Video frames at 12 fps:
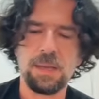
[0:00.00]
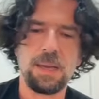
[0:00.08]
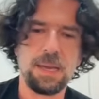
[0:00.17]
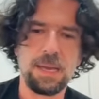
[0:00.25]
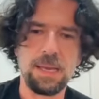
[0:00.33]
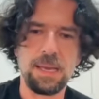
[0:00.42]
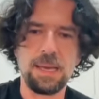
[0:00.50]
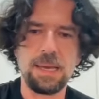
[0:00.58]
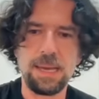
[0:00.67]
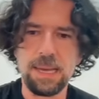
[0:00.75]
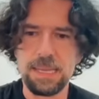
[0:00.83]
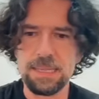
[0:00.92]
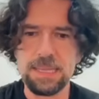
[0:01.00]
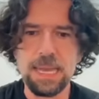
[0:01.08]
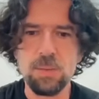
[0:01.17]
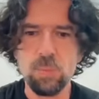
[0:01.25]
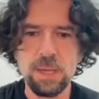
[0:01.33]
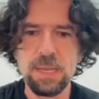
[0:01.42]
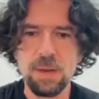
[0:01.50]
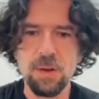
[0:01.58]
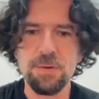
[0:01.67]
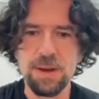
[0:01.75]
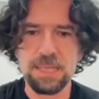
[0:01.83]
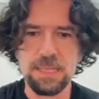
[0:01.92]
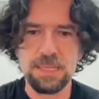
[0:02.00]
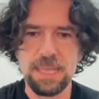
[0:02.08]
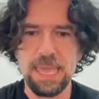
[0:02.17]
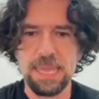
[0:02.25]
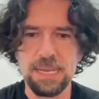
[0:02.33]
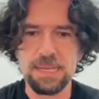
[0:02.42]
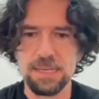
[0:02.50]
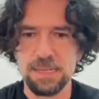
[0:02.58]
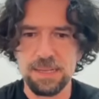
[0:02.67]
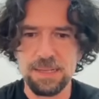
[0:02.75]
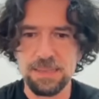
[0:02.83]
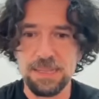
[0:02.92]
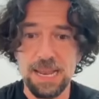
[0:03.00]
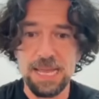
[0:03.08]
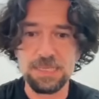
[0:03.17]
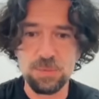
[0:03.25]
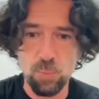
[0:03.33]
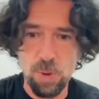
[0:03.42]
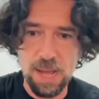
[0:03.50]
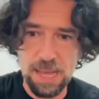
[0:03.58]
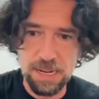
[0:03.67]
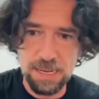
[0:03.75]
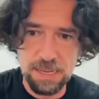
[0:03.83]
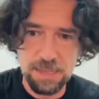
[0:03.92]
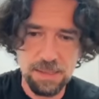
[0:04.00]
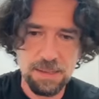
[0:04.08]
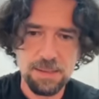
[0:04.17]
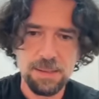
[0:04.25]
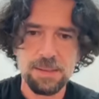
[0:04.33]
And then we already take the last one,